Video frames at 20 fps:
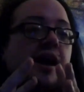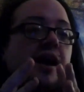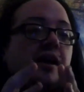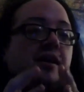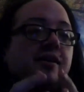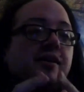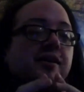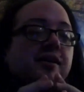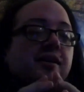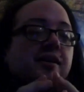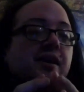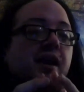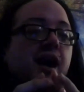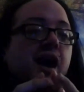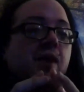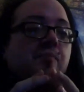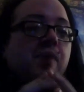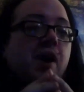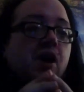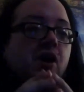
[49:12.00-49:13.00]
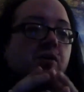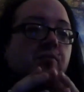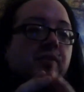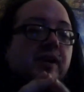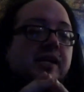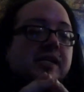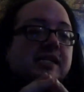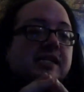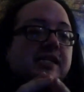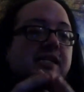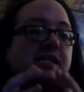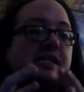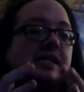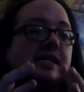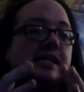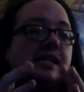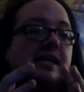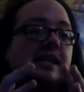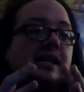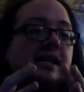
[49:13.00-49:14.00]
an apartment
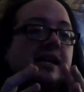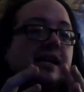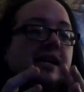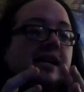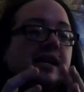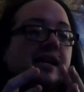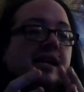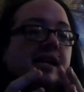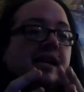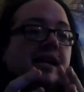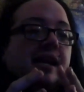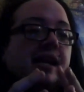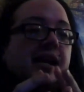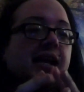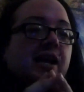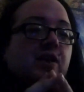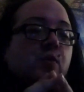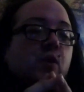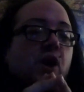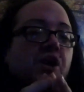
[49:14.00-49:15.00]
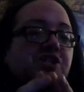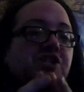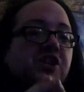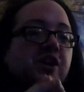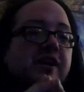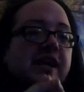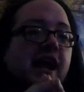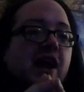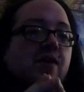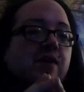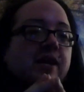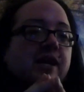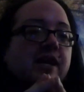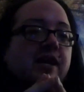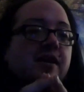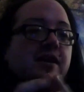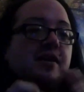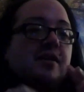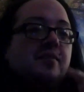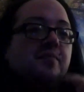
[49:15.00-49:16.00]
in Washtenaw
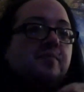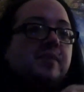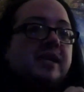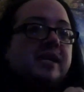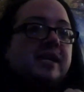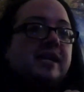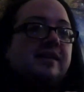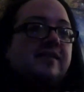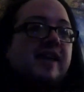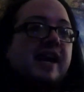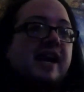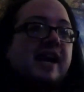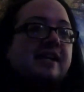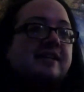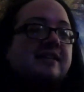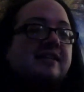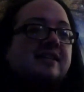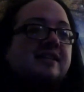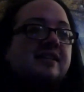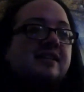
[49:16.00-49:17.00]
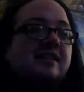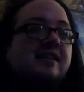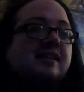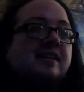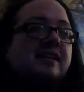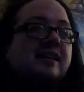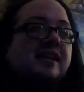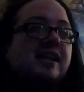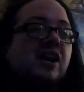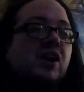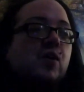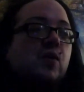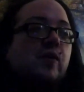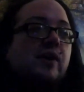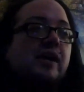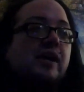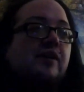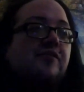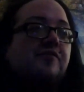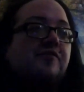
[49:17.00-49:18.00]
County, meaning that, you
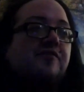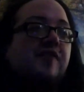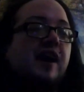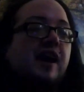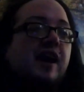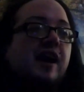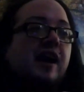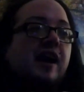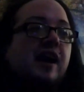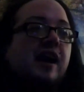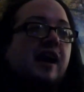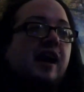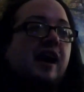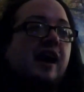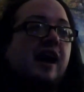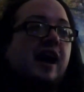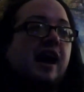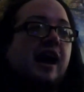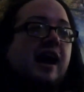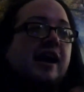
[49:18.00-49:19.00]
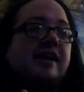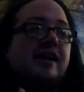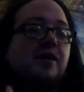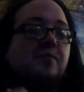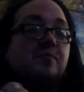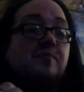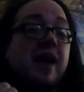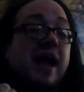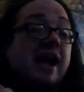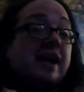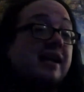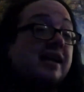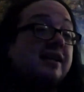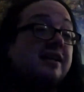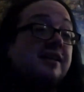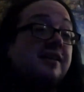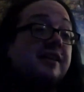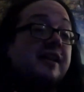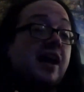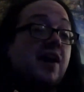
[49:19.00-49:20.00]
know, if I come back
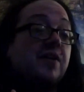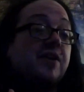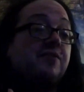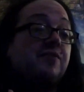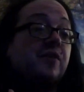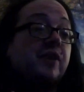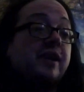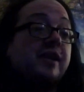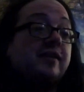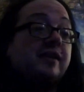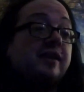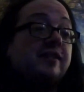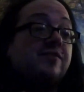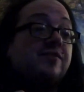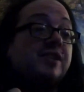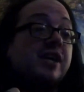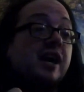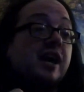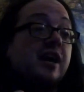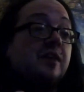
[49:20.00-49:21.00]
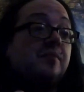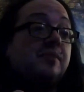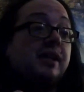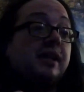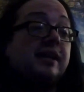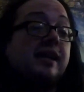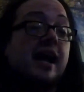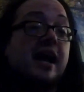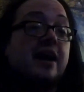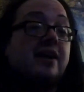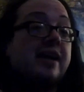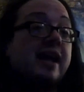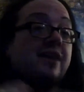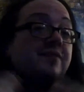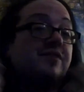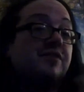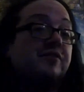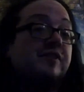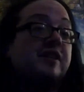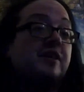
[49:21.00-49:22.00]
into the county for any length of time, like, I'd
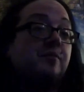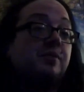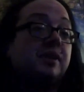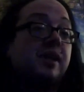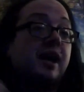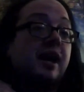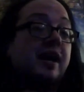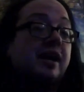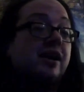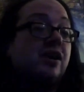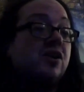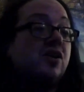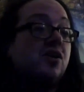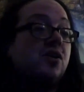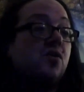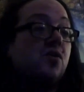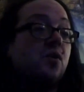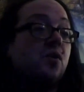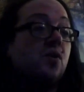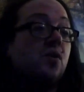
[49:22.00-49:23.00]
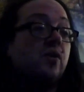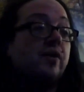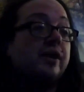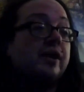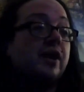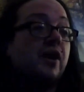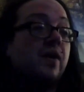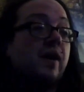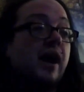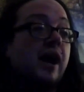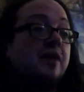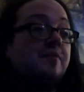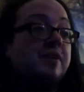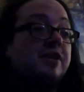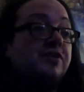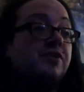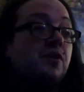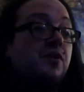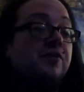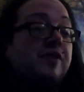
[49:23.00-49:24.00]
have to reapply, or, you know, I'd
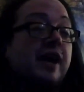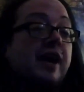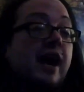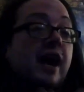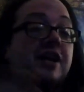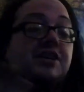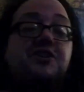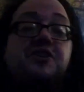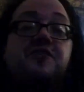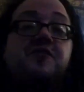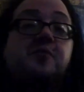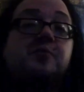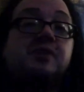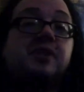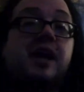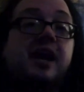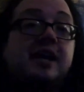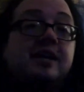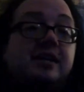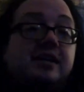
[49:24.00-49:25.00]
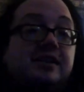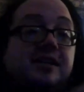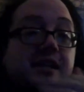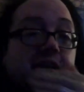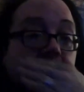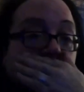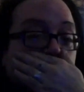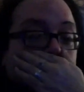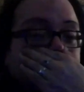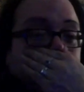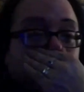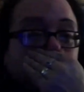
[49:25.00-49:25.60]
be told that I should have applied in the other